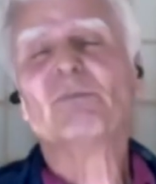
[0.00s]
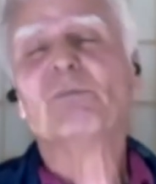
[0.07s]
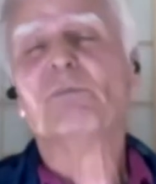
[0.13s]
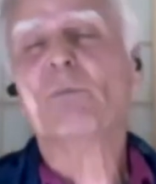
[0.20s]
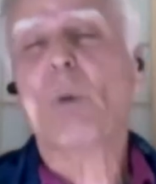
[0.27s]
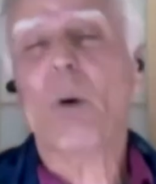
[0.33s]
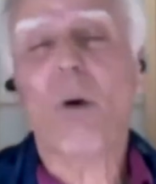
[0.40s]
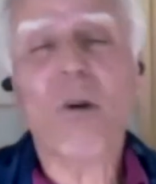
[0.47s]

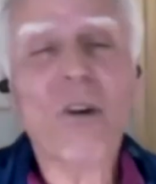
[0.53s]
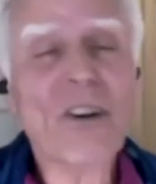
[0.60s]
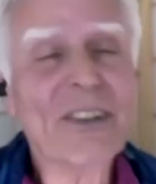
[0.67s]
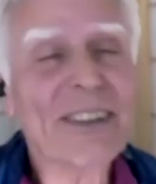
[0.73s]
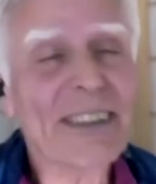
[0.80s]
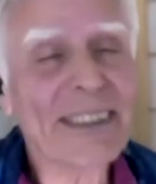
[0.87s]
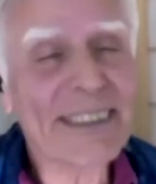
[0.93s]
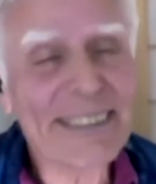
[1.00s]
order
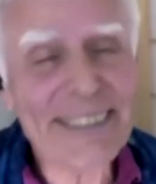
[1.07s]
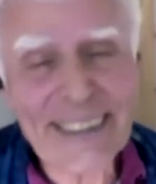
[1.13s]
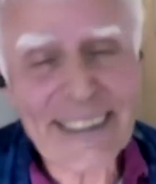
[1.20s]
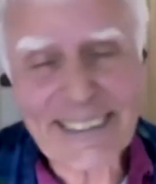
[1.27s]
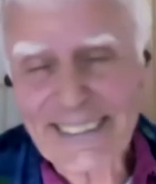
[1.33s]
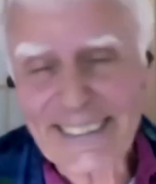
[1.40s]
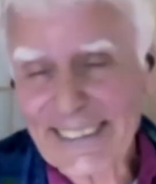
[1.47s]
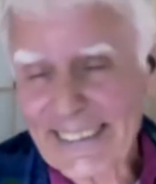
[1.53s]
that
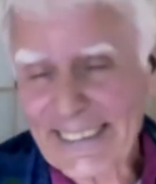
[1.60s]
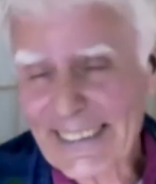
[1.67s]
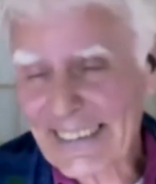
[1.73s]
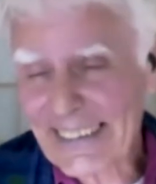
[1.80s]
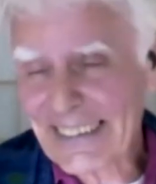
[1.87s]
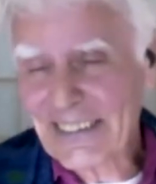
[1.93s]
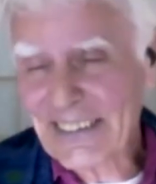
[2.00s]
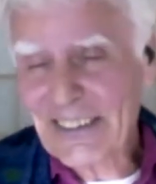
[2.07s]

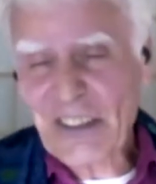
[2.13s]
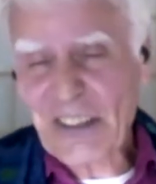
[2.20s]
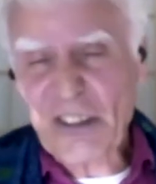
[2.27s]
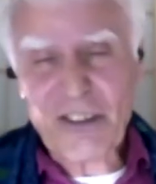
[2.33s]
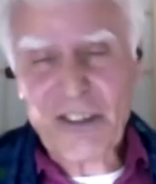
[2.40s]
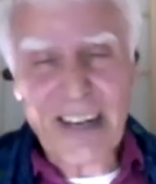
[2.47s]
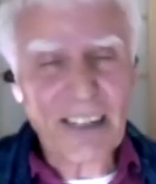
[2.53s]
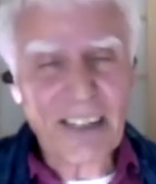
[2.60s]
is
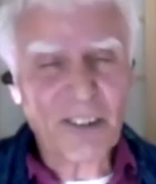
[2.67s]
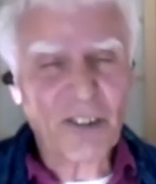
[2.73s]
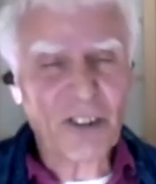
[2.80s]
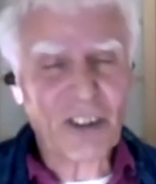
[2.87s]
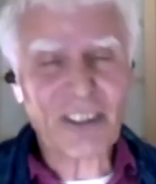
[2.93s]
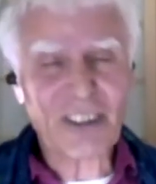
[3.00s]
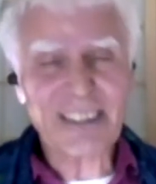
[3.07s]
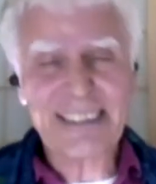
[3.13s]

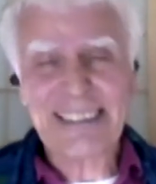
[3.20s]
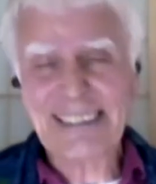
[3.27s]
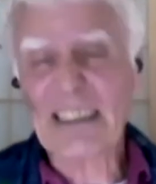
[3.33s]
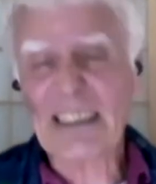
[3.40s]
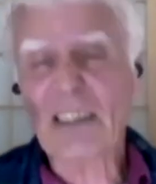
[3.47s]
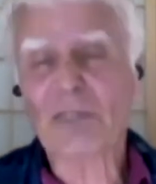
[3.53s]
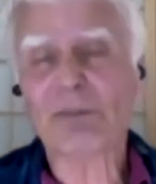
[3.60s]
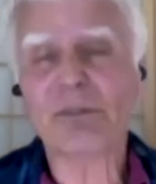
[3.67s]
structured
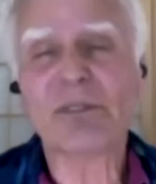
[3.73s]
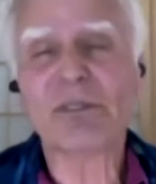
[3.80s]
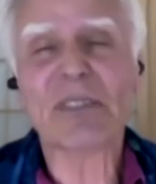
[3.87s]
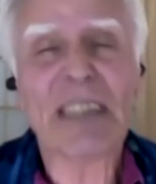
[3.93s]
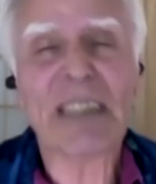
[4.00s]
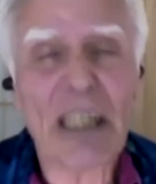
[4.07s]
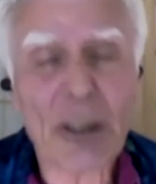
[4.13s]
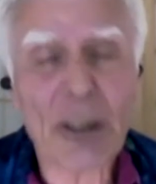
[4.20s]
hmm,
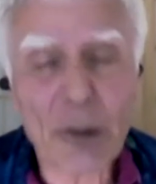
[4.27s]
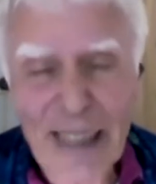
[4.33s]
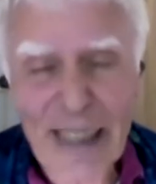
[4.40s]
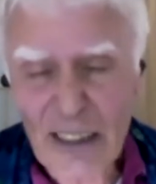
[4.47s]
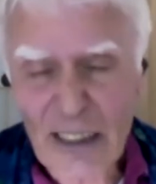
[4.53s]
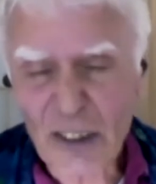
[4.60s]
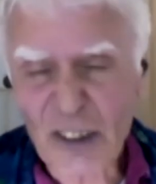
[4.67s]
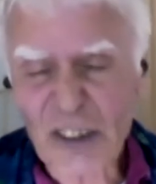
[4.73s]

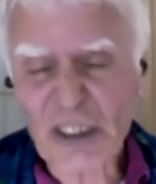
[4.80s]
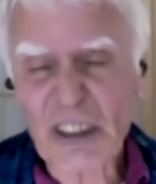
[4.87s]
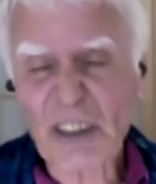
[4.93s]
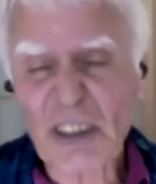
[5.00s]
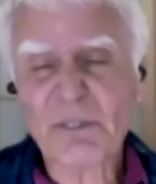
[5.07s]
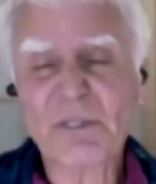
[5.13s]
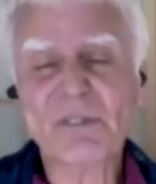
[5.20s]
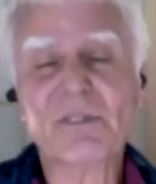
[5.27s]
around,
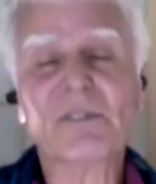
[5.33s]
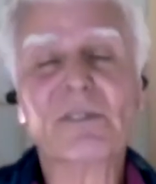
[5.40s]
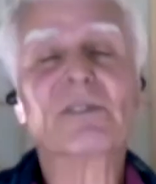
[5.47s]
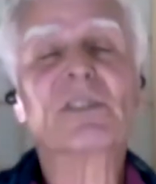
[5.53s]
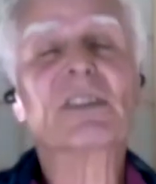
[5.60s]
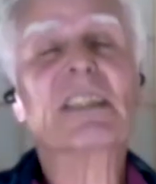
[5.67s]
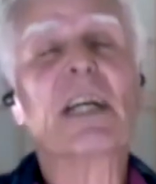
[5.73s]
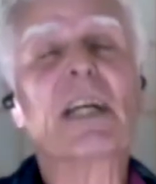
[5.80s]

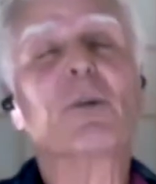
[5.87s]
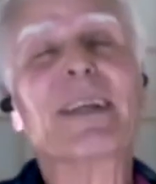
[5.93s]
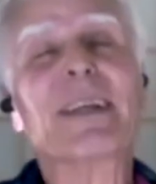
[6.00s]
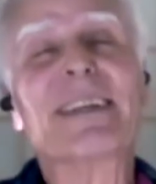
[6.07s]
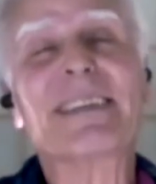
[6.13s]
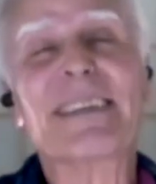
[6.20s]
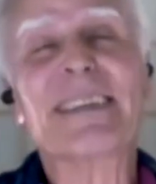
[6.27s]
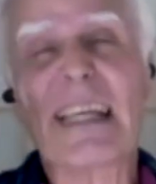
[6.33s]
shall we
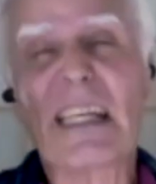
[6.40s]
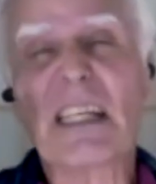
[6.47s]
say,